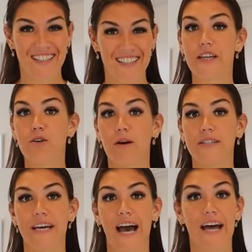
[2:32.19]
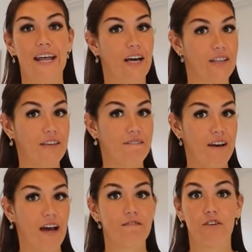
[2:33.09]
Then you want to add healthy
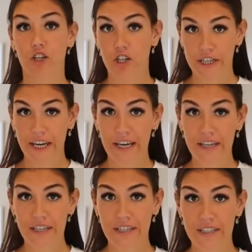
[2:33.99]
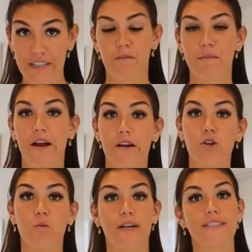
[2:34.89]
fat for cooking. From there,
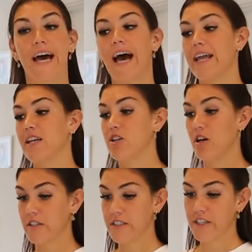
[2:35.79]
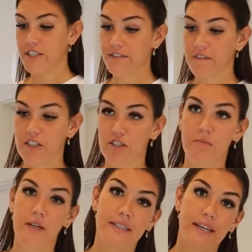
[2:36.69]
you want to add non-starchy
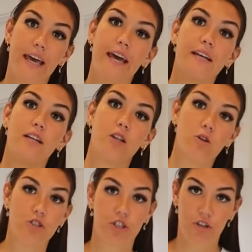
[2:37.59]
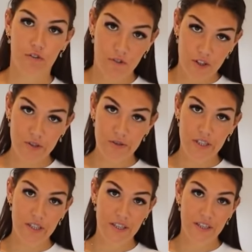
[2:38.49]
vegetables and low-sugar
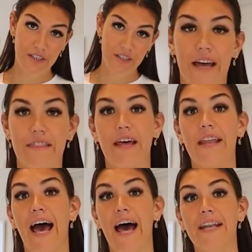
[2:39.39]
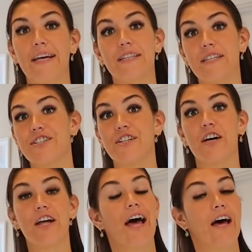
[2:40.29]
fruit. And then add
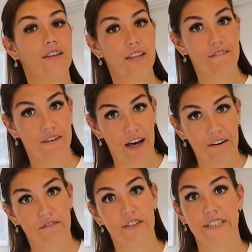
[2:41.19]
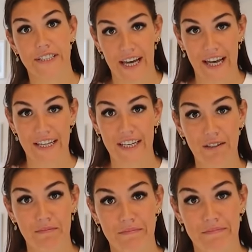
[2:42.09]
additional healthy fat for satiety.